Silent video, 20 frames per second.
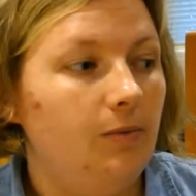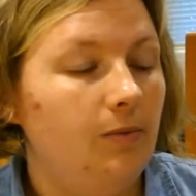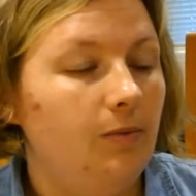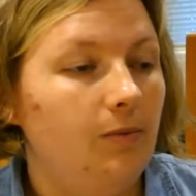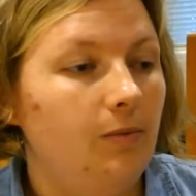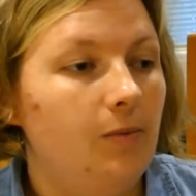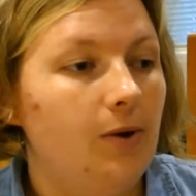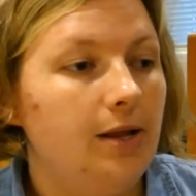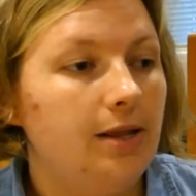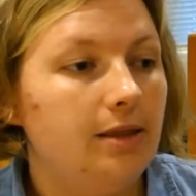
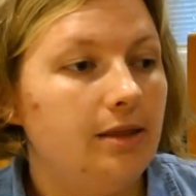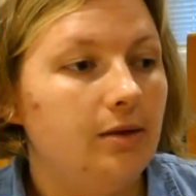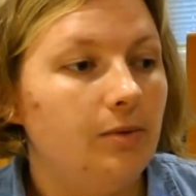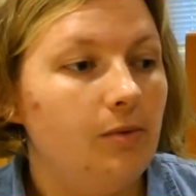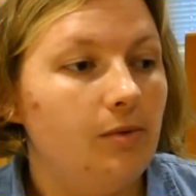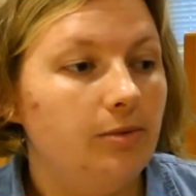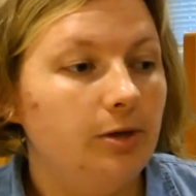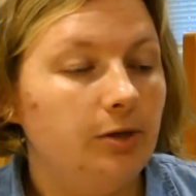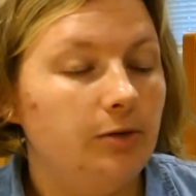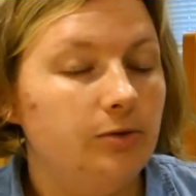what the
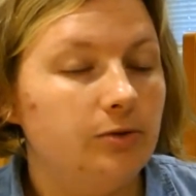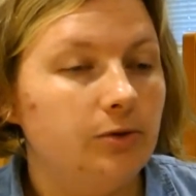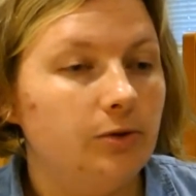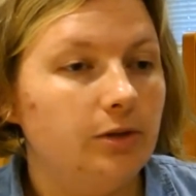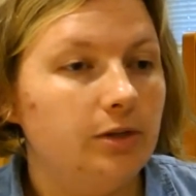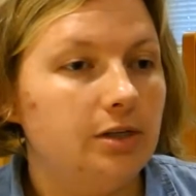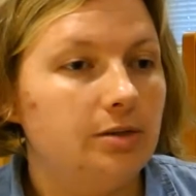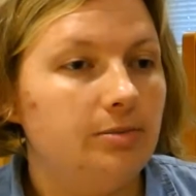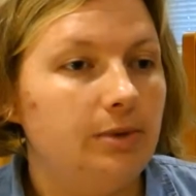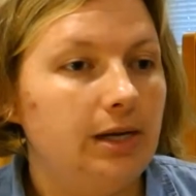woman who sold
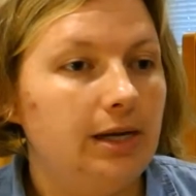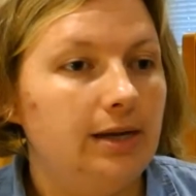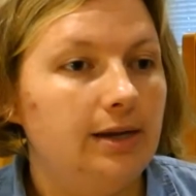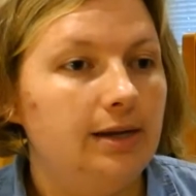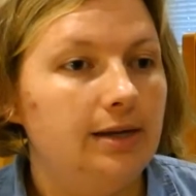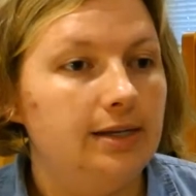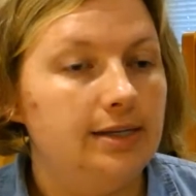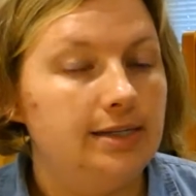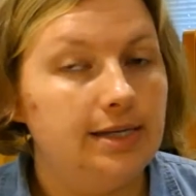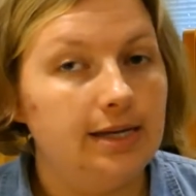it to me
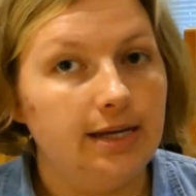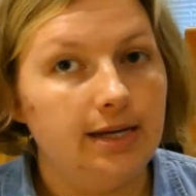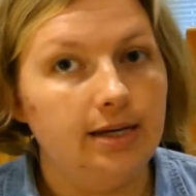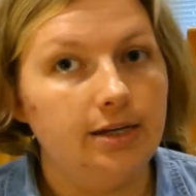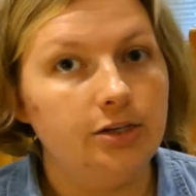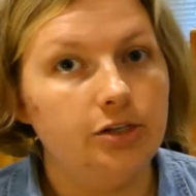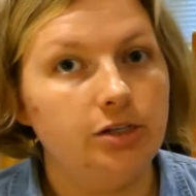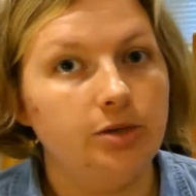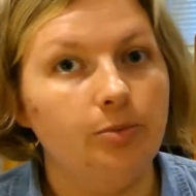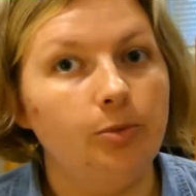did
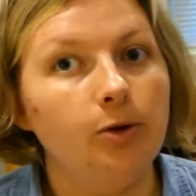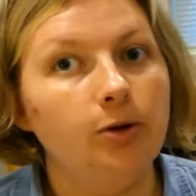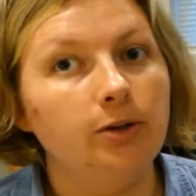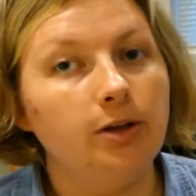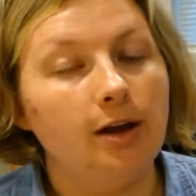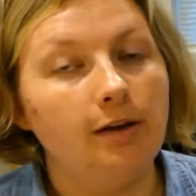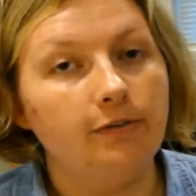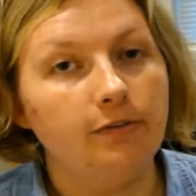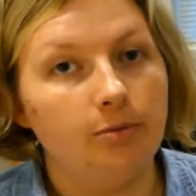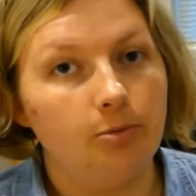is she pulled
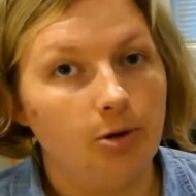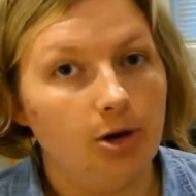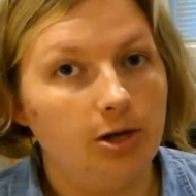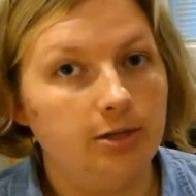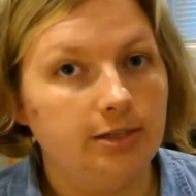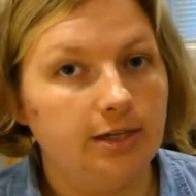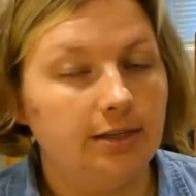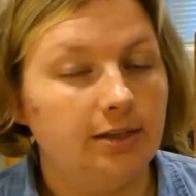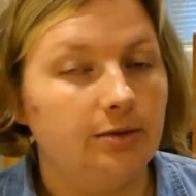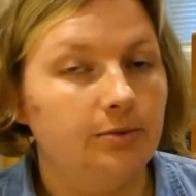off the
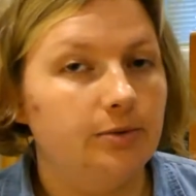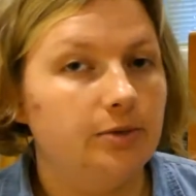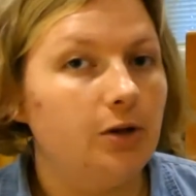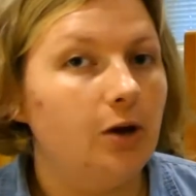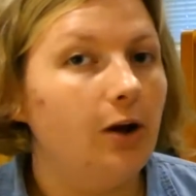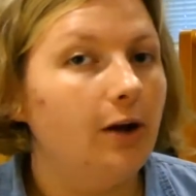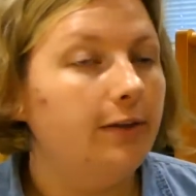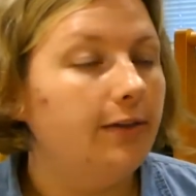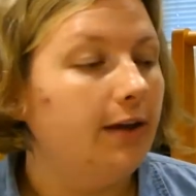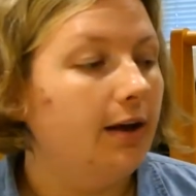project that was
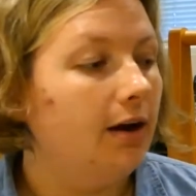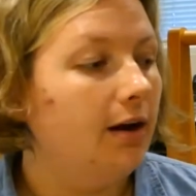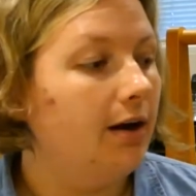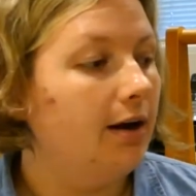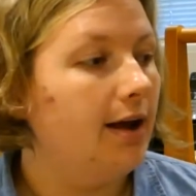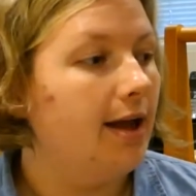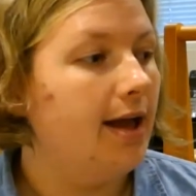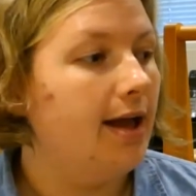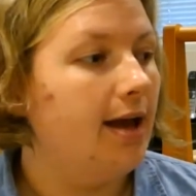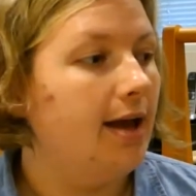on
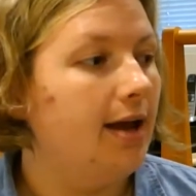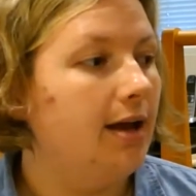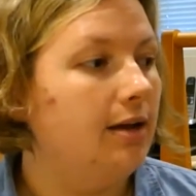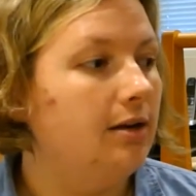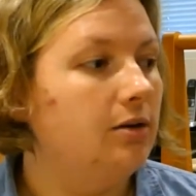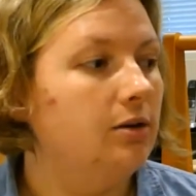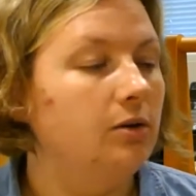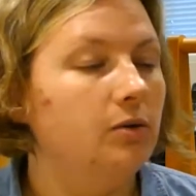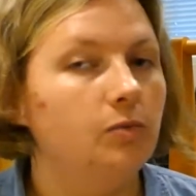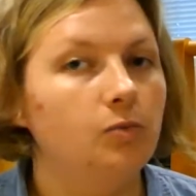there
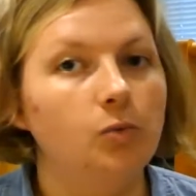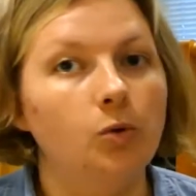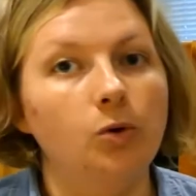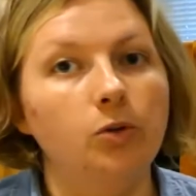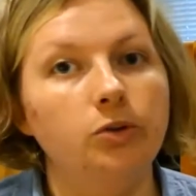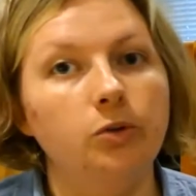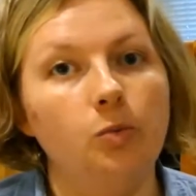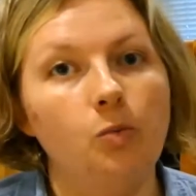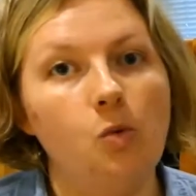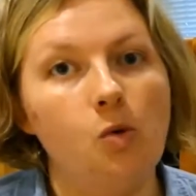and
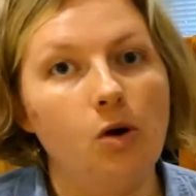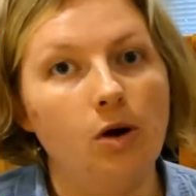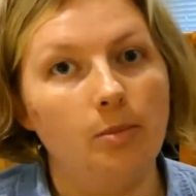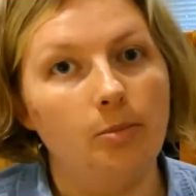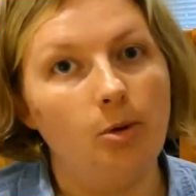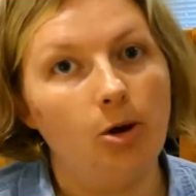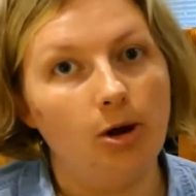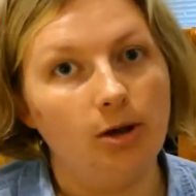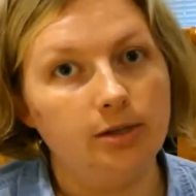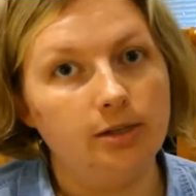rolled the warp
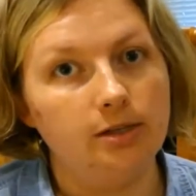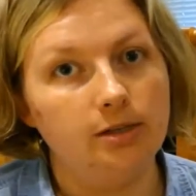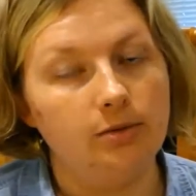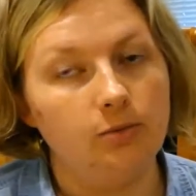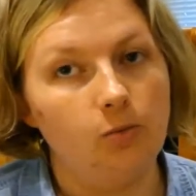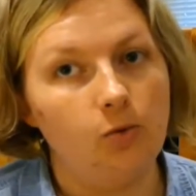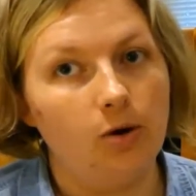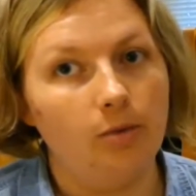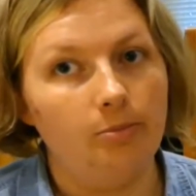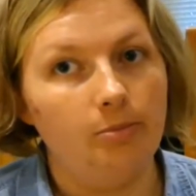onto the
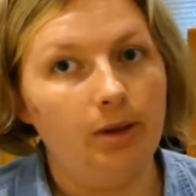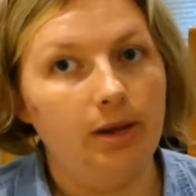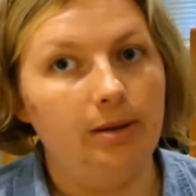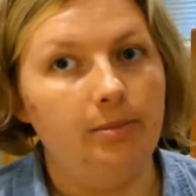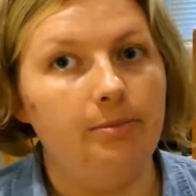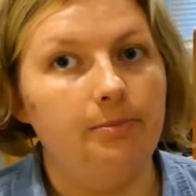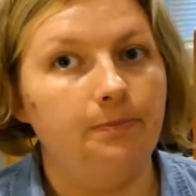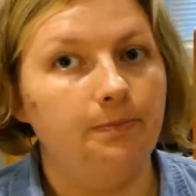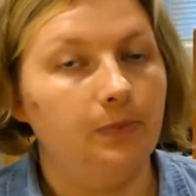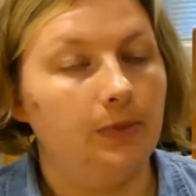warp
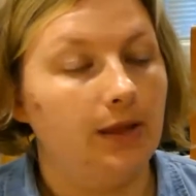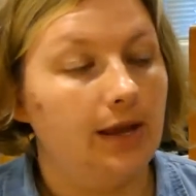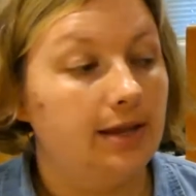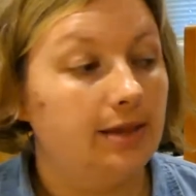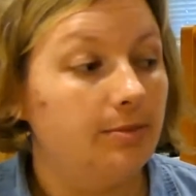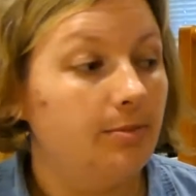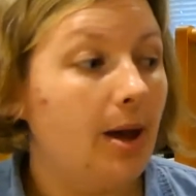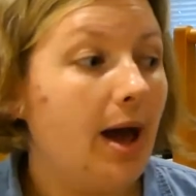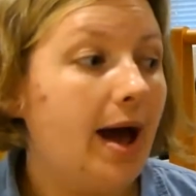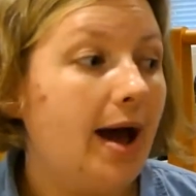beam at
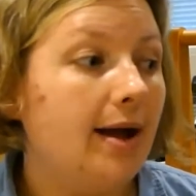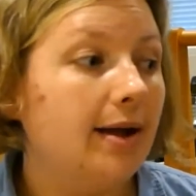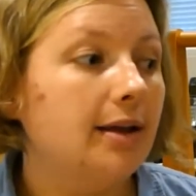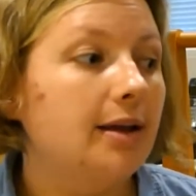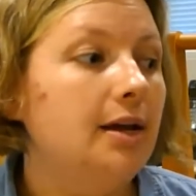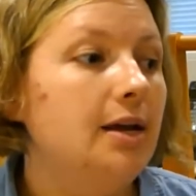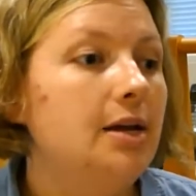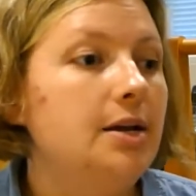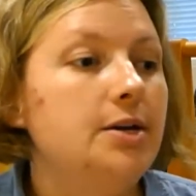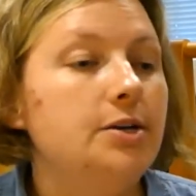the back.
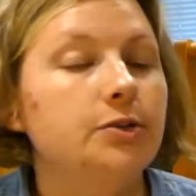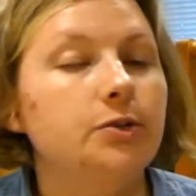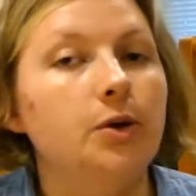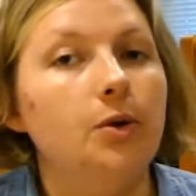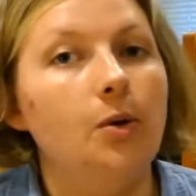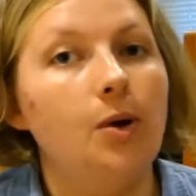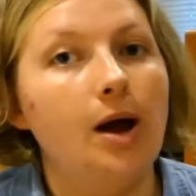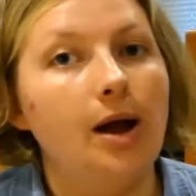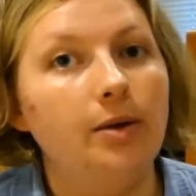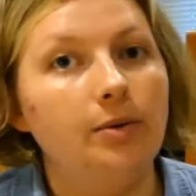
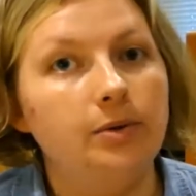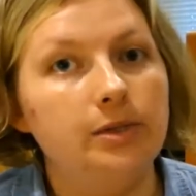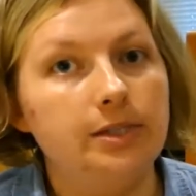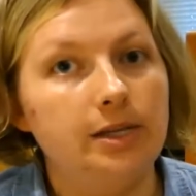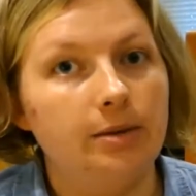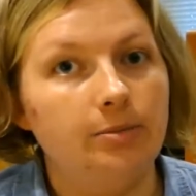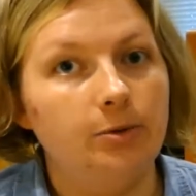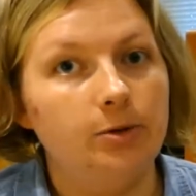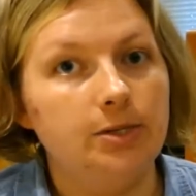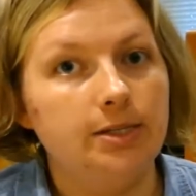So I was
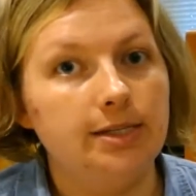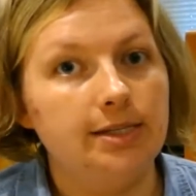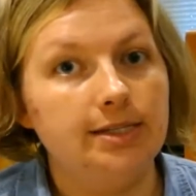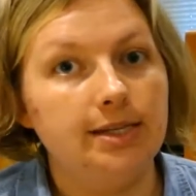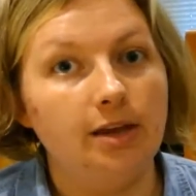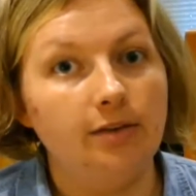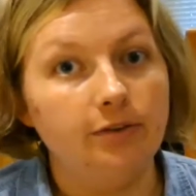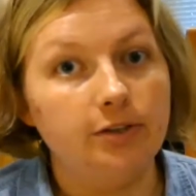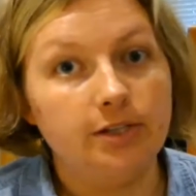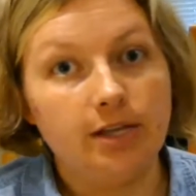able to
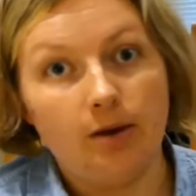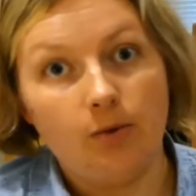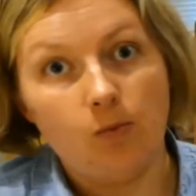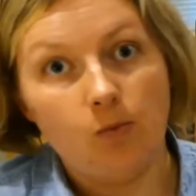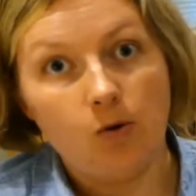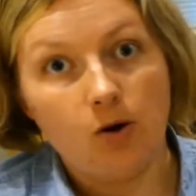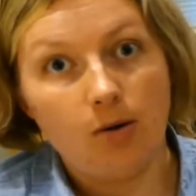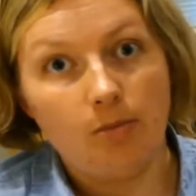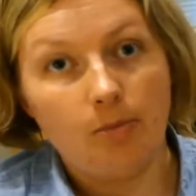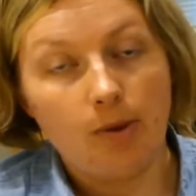salvage that
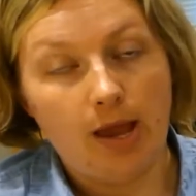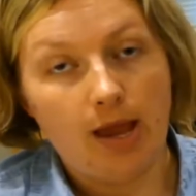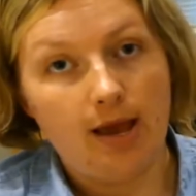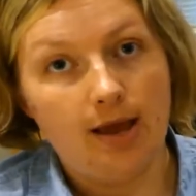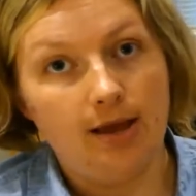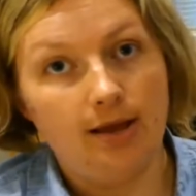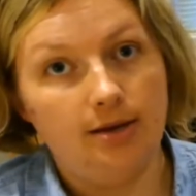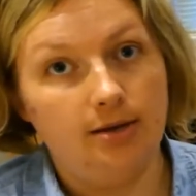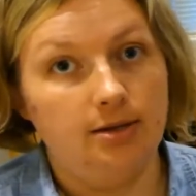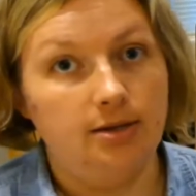warp
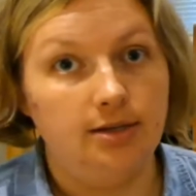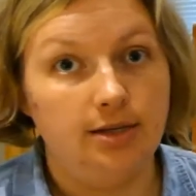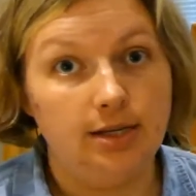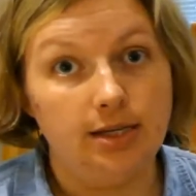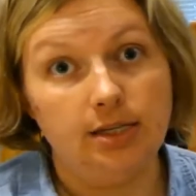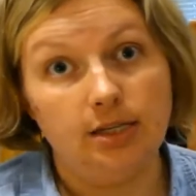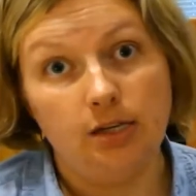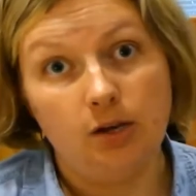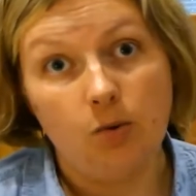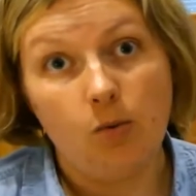and
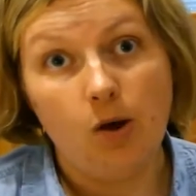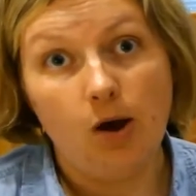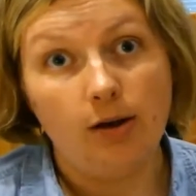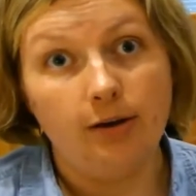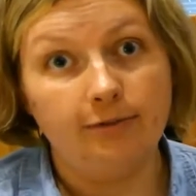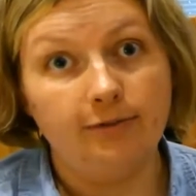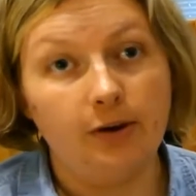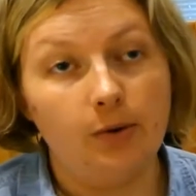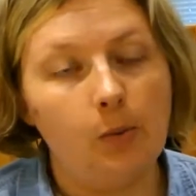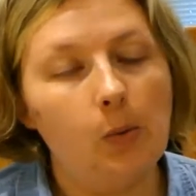continue on
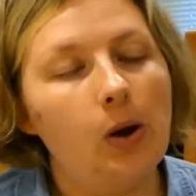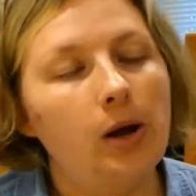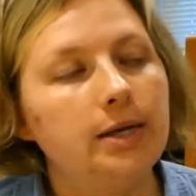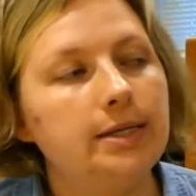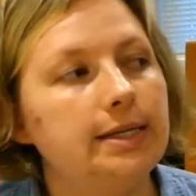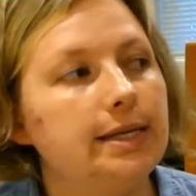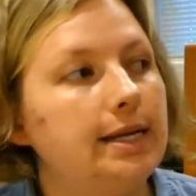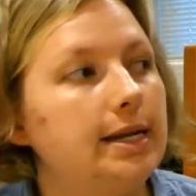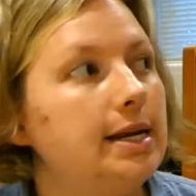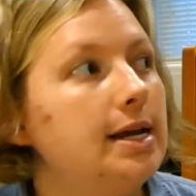if I
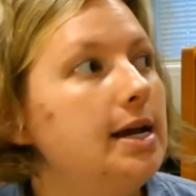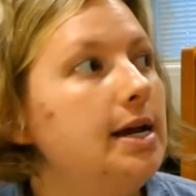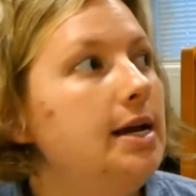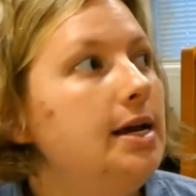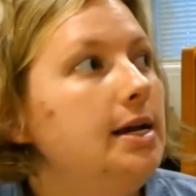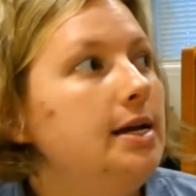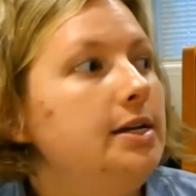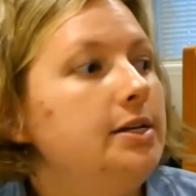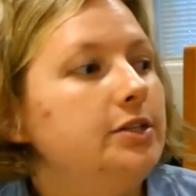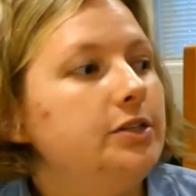wanted.
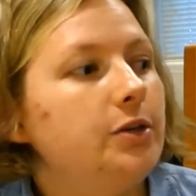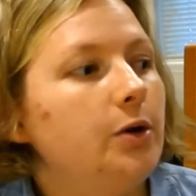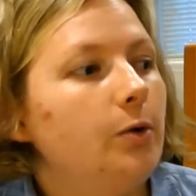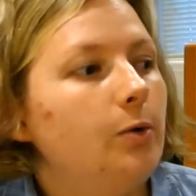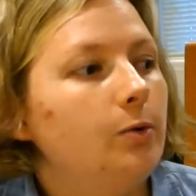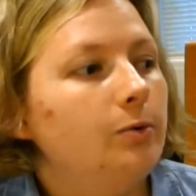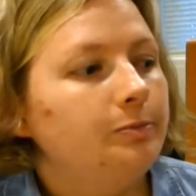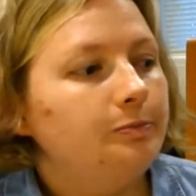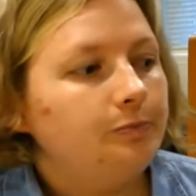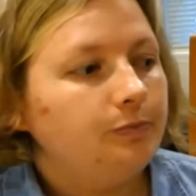So